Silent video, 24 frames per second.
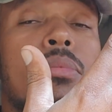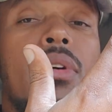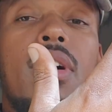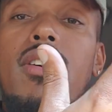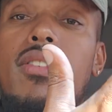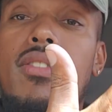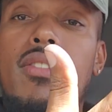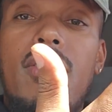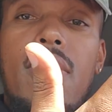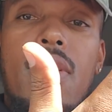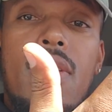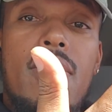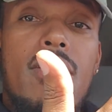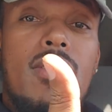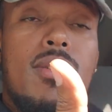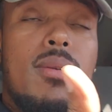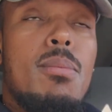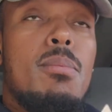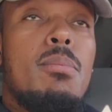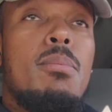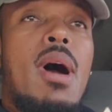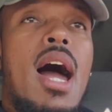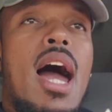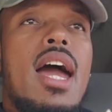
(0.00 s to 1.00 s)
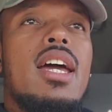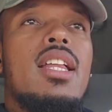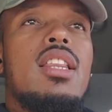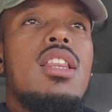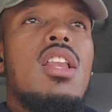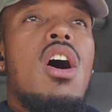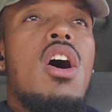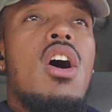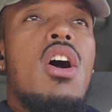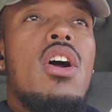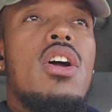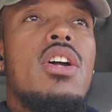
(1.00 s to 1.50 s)
But by
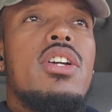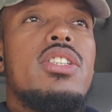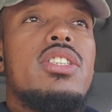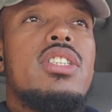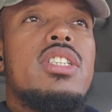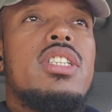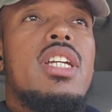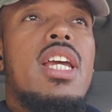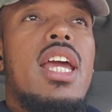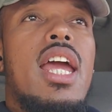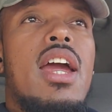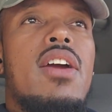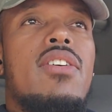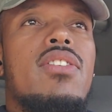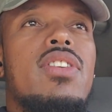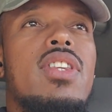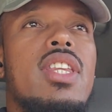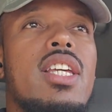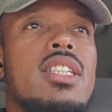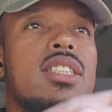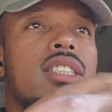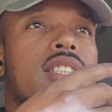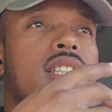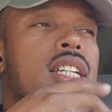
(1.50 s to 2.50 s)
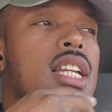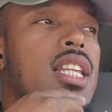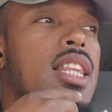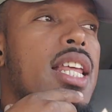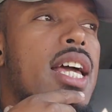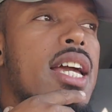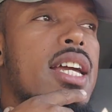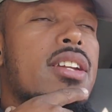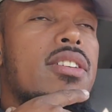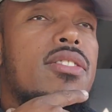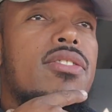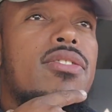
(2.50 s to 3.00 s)
and large, everything's a
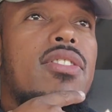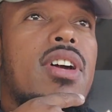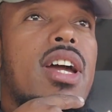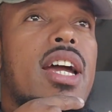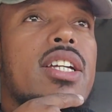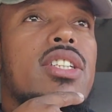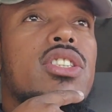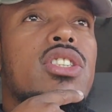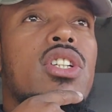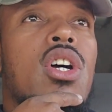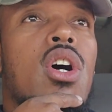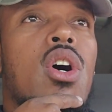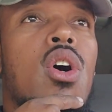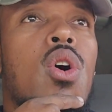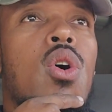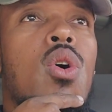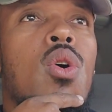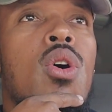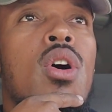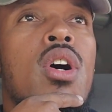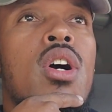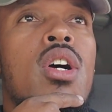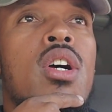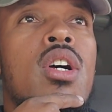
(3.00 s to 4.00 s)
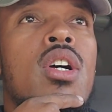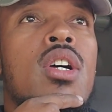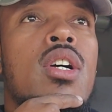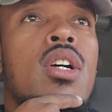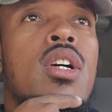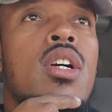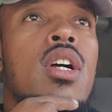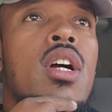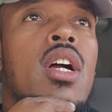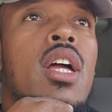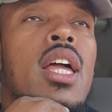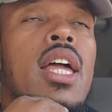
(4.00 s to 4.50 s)
delayed effect. So
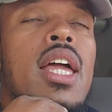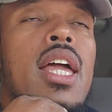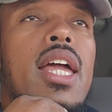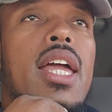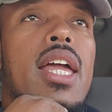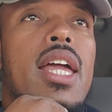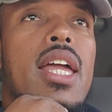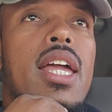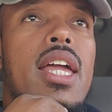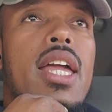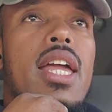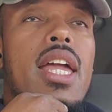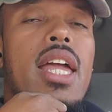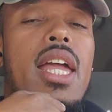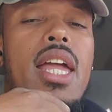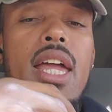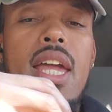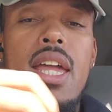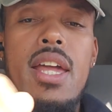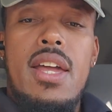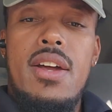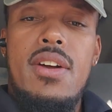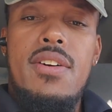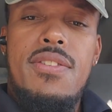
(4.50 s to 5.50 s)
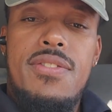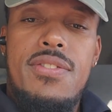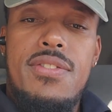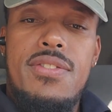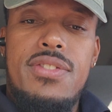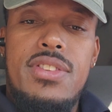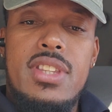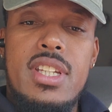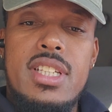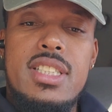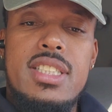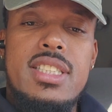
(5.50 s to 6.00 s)

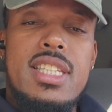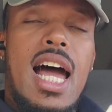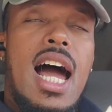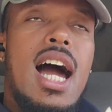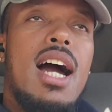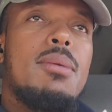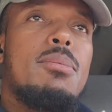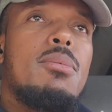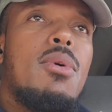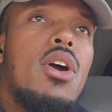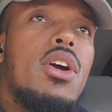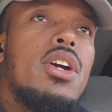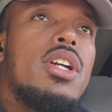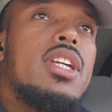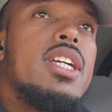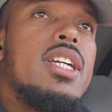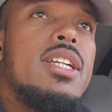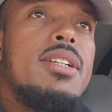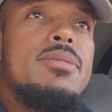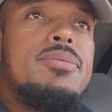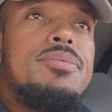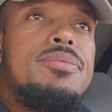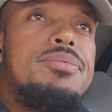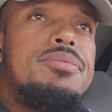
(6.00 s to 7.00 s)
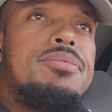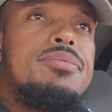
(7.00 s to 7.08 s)
if the stock market